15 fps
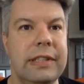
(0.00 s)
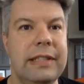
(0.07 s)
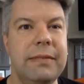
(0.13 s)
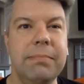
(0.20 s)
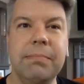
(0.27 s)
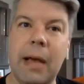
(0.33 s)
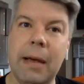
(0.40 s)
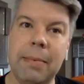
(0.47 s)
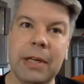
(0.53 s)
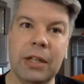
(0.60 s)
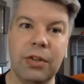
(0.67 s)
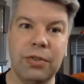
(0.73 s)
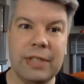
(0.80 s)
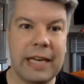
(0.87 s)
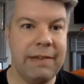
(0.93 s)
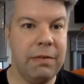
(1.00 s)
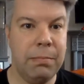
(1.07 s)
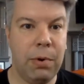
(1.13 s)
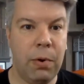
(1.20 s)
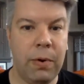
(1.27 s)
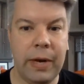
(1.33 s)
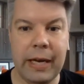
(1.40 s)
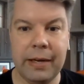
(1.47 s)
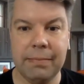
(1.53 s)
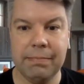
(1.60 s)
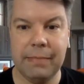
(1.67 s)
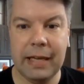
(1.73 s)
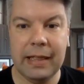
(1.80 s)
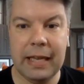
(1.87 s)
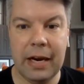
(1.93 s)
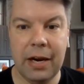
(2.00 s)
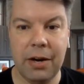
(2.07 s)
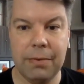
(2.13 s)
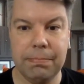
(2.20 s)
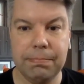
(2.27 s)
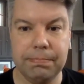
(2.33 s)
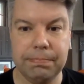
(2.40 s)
maybe a little David Bowie in there.